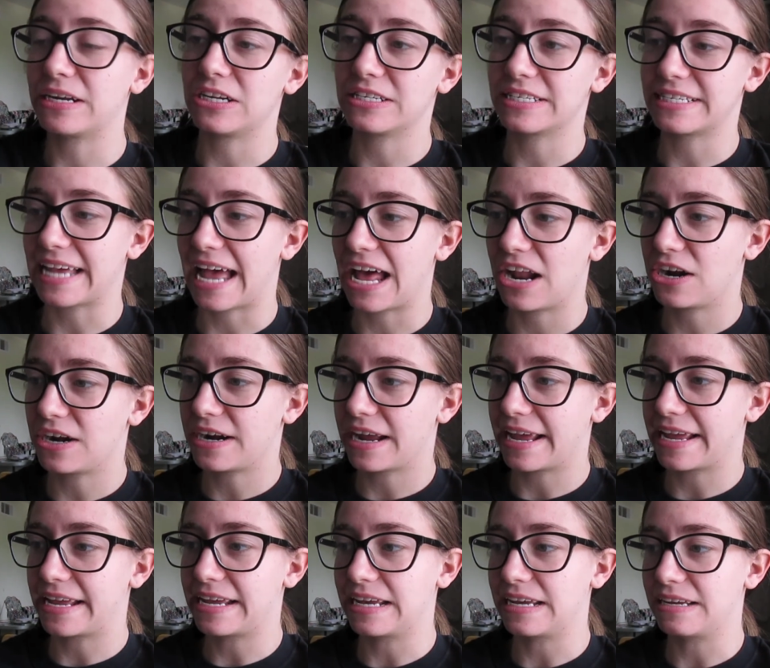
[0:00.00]

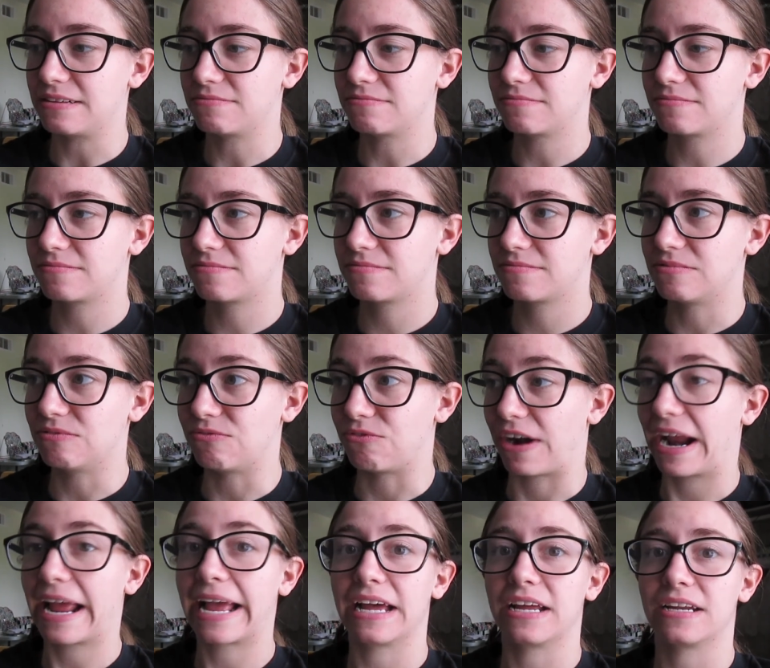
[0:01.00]
Saturday he
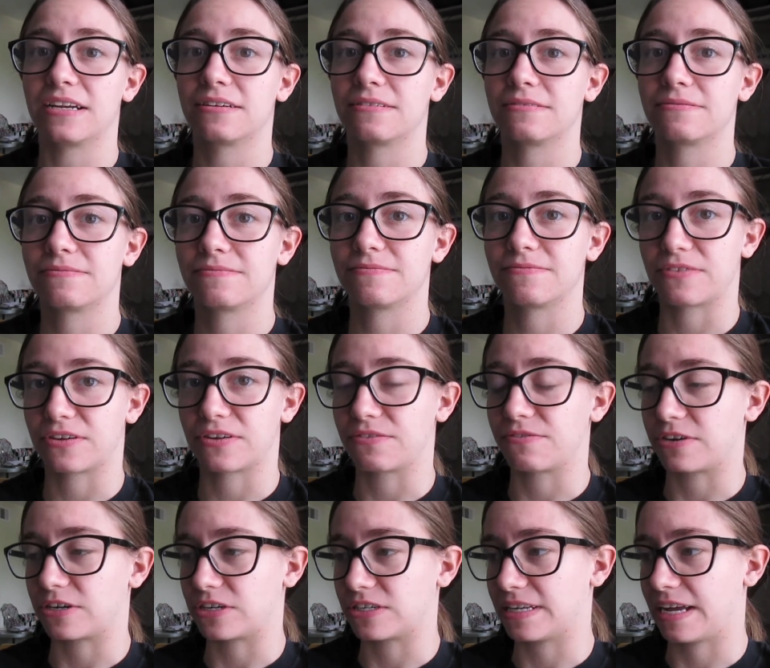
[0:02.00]
ran for the
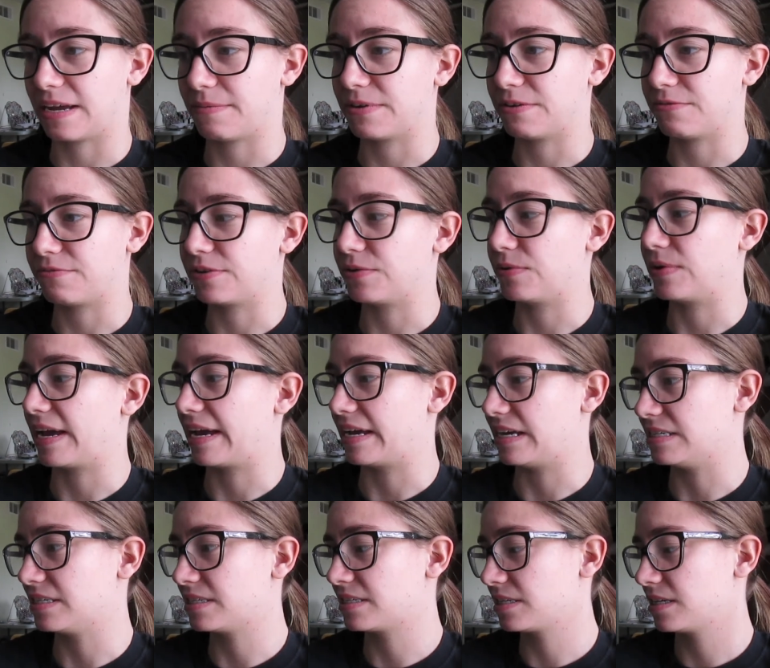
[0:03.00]
first time in a few
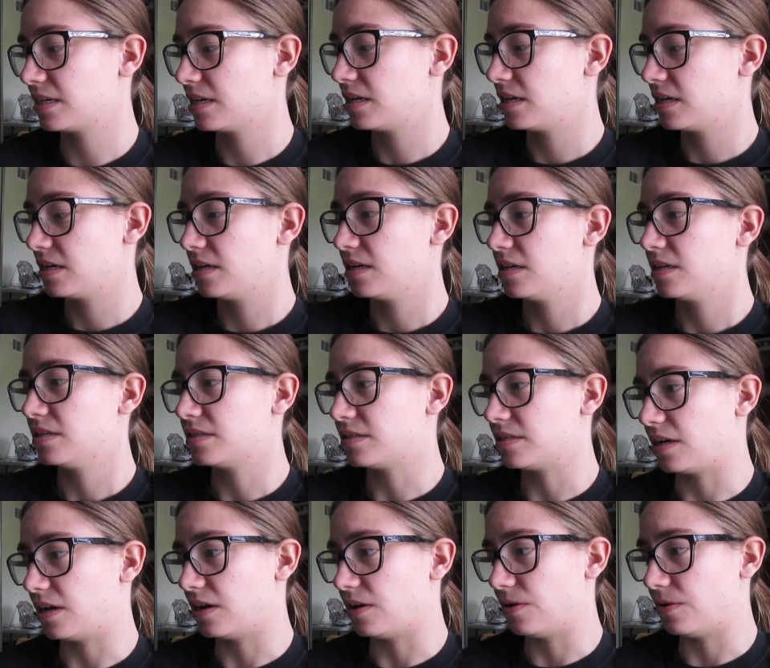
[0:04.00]
days,
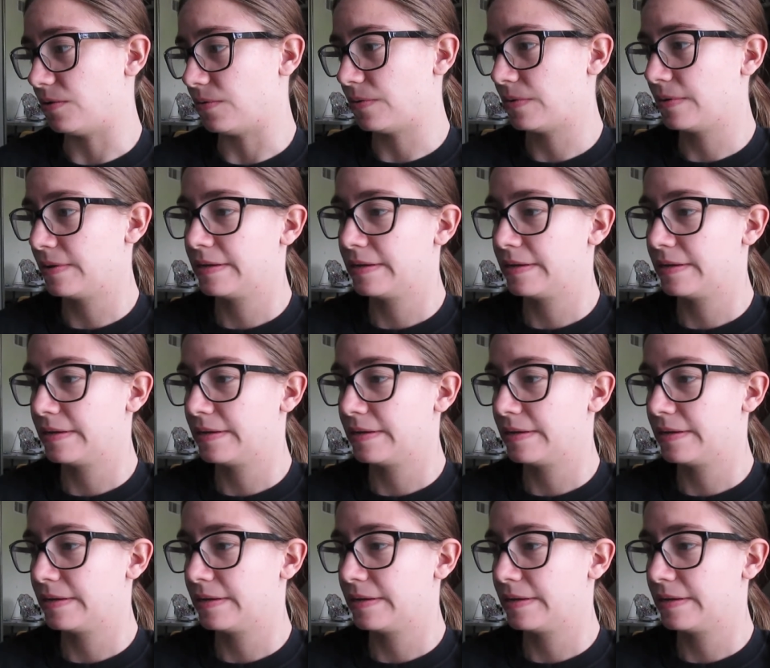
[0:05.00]
so